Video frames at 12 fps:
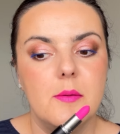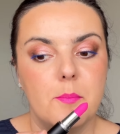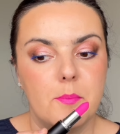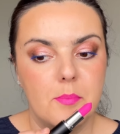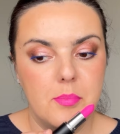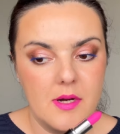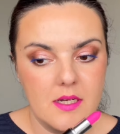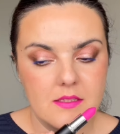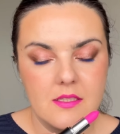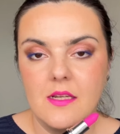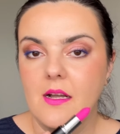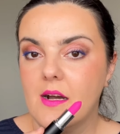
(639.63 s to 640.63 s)

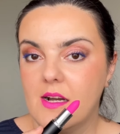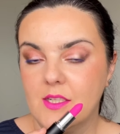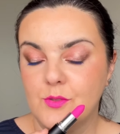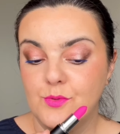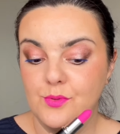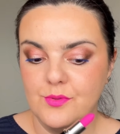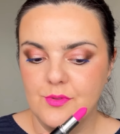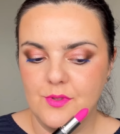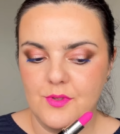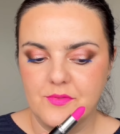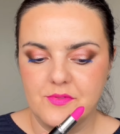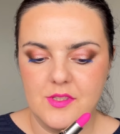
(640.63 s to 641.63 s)
but I do
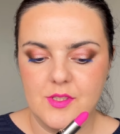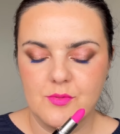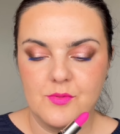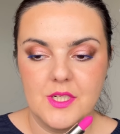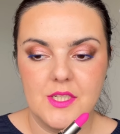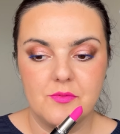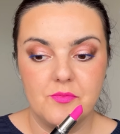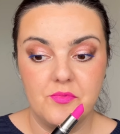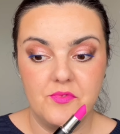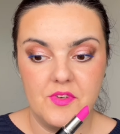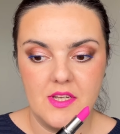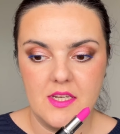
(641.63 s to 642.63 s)
love this one
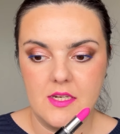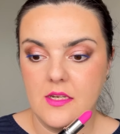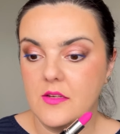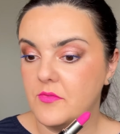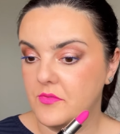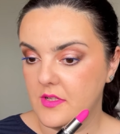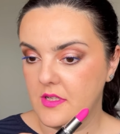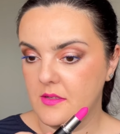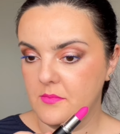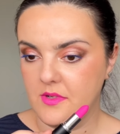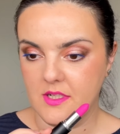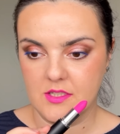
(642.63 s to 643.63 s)
very, very
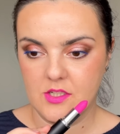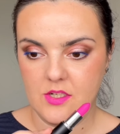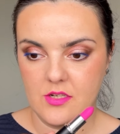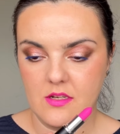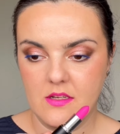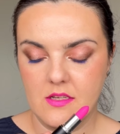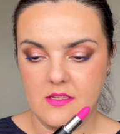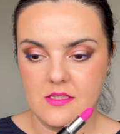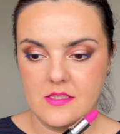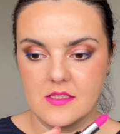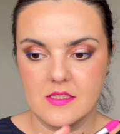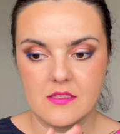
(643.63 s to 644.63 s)
much.
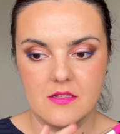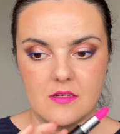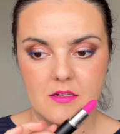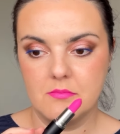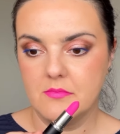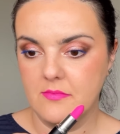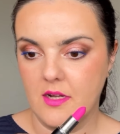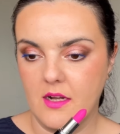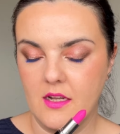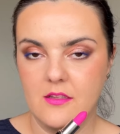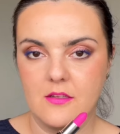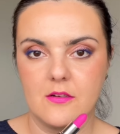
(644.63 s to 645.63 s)
It's
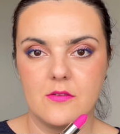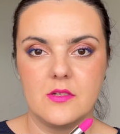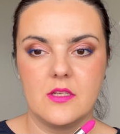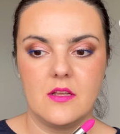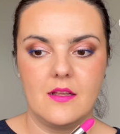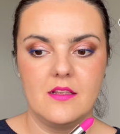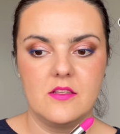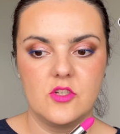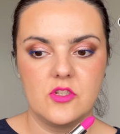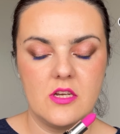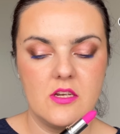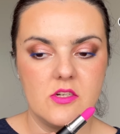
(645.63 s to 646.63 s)
I don't know, it
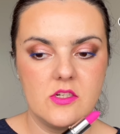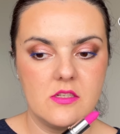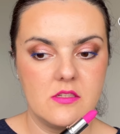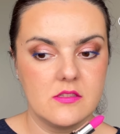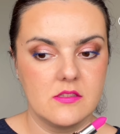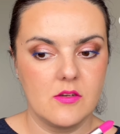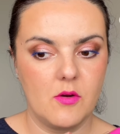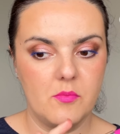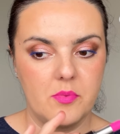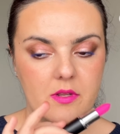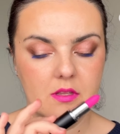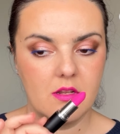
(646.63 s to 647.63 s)
changed this
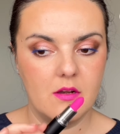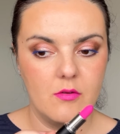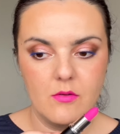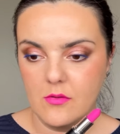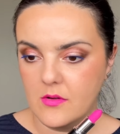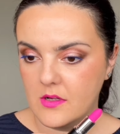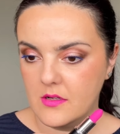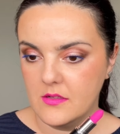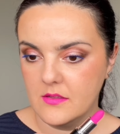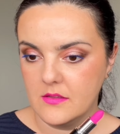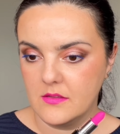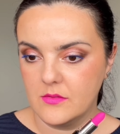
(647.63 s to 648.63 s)
complete look
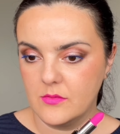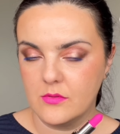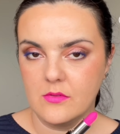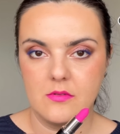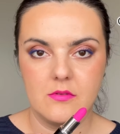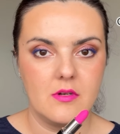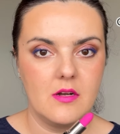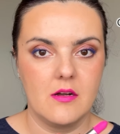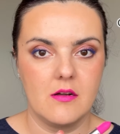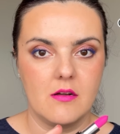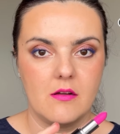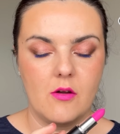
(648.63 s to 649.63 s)
to
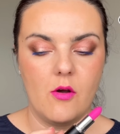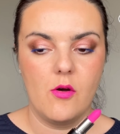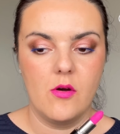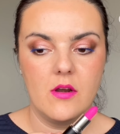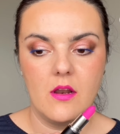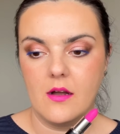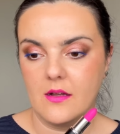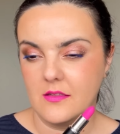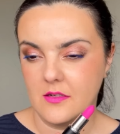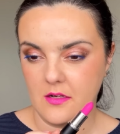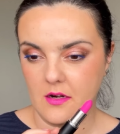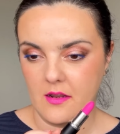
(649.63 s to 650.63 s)
a whole
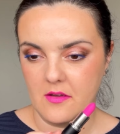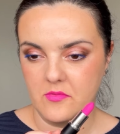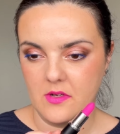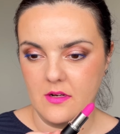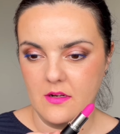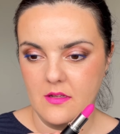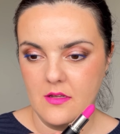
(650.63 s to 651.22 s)
other level.